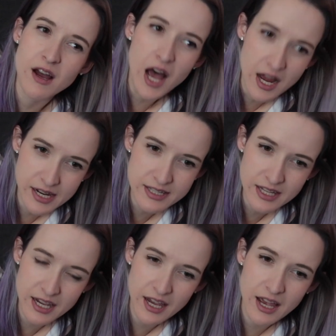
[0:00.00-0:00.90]

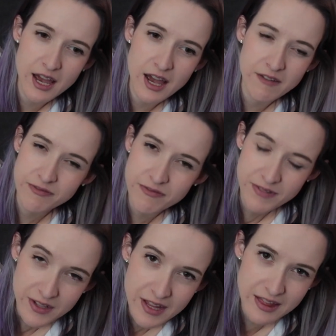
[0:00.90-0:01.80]
honestly, I
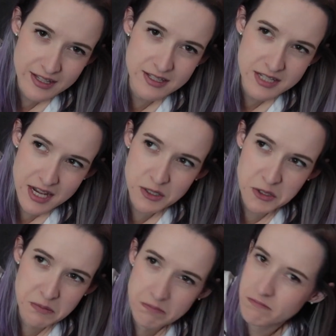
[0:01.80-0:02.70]
feel like this does